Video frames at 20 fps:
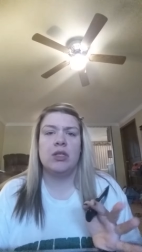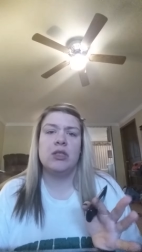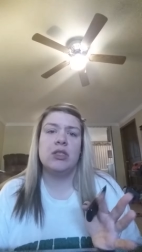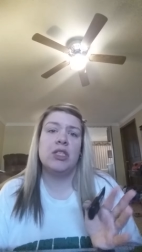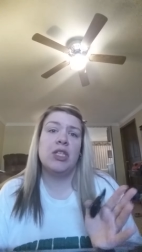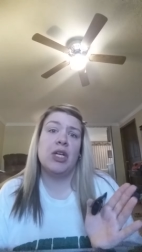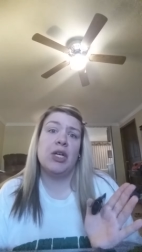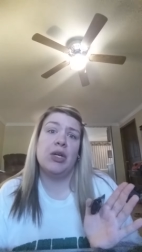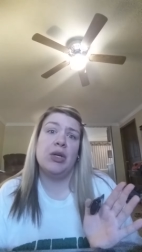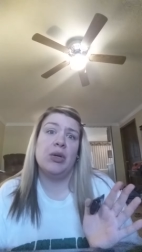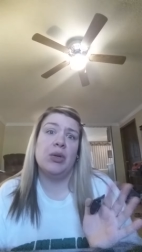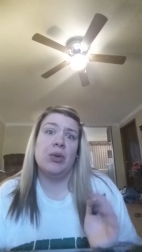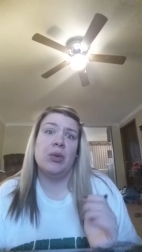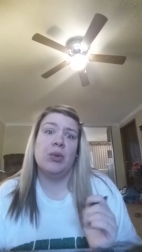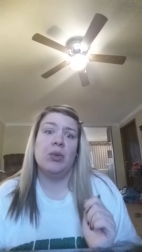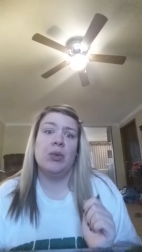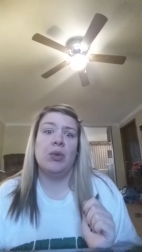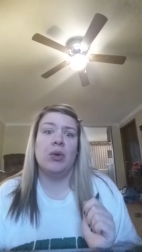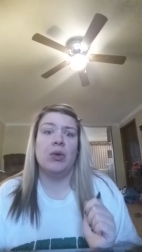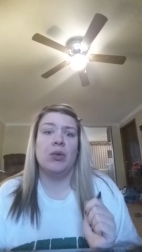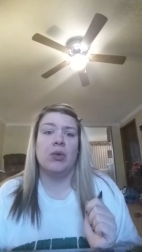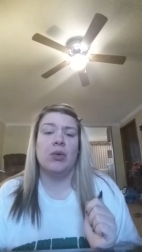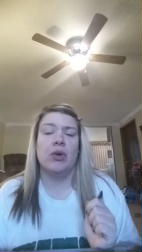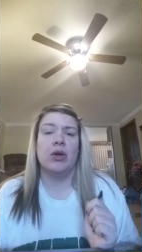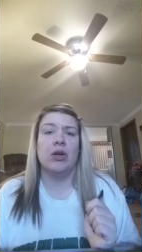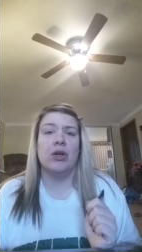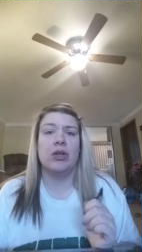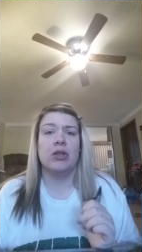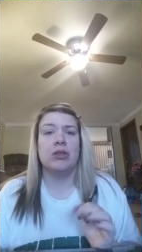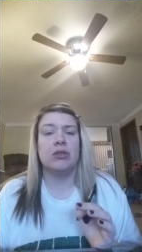dew
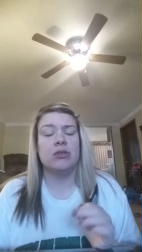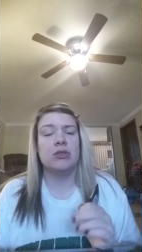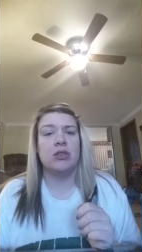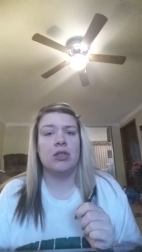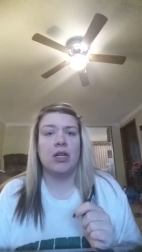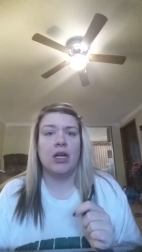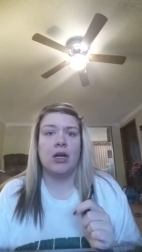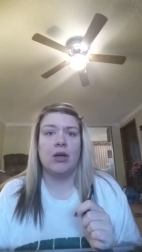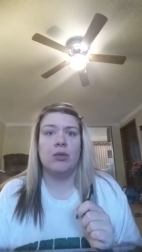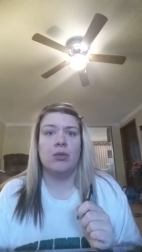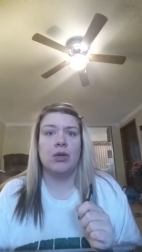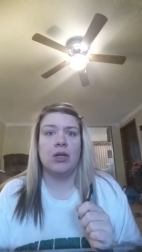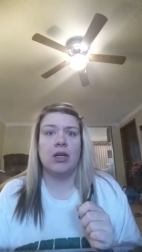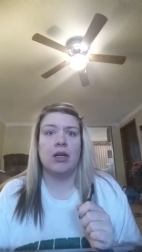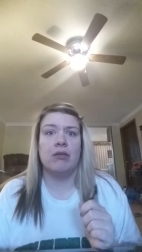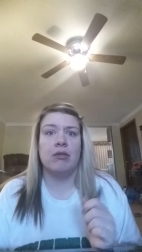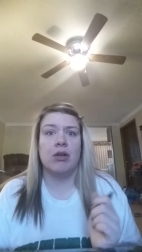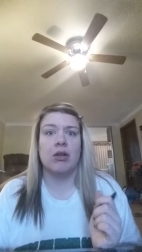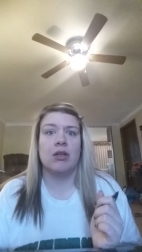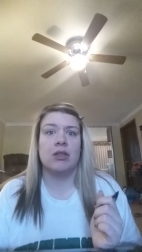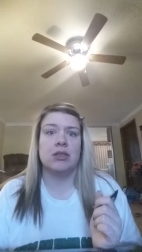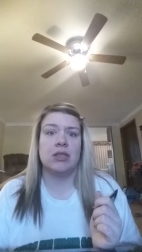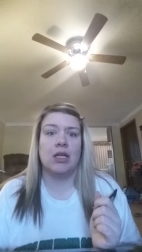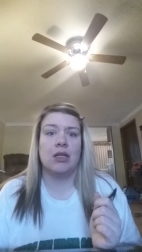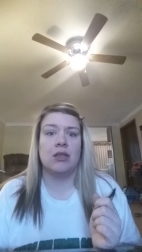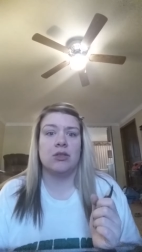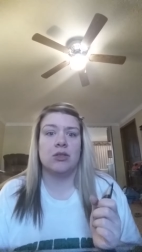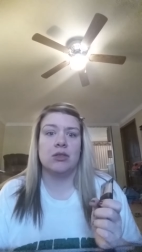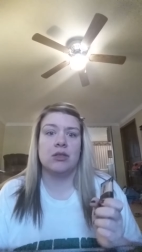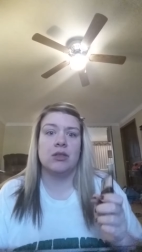or, whatever, because
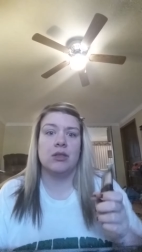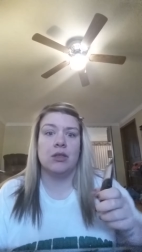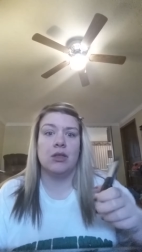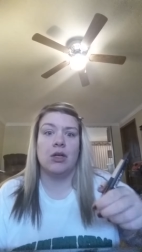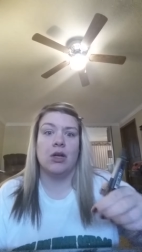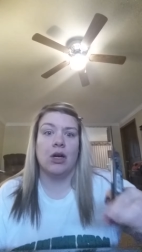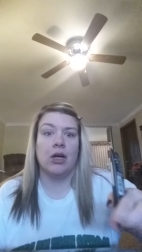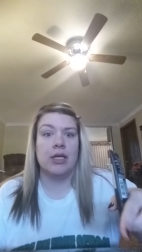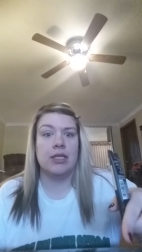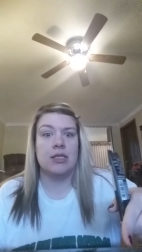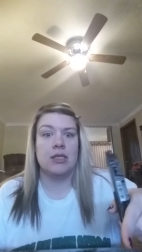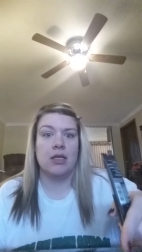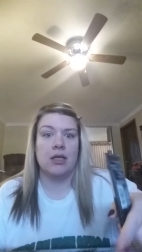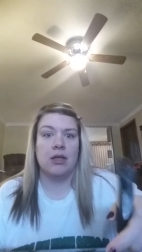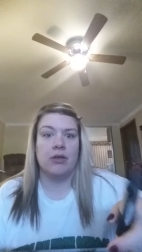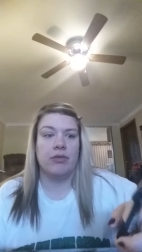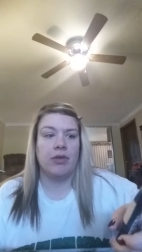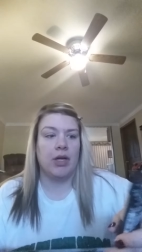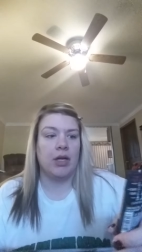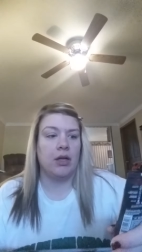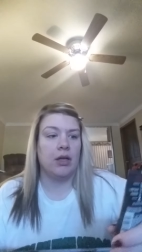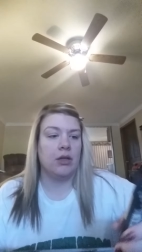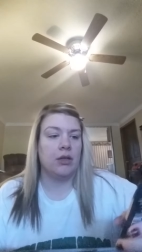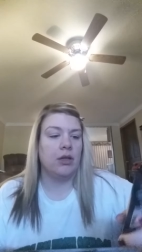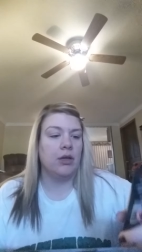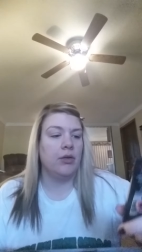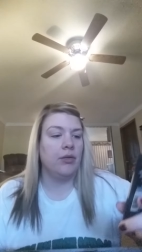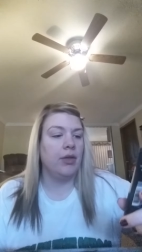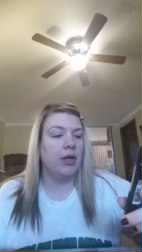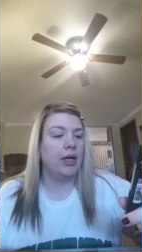I'll just look greasy if I
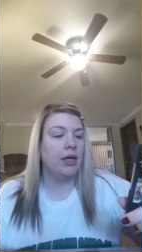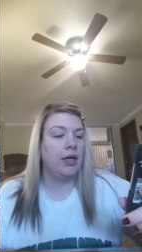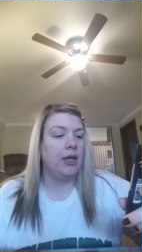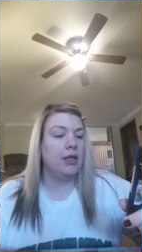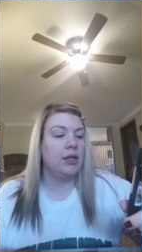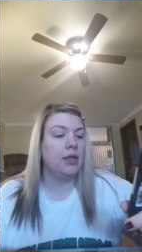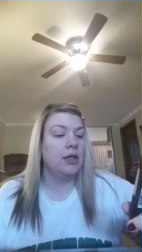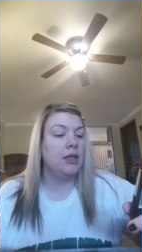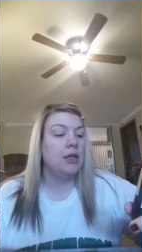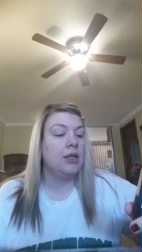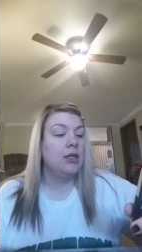do that.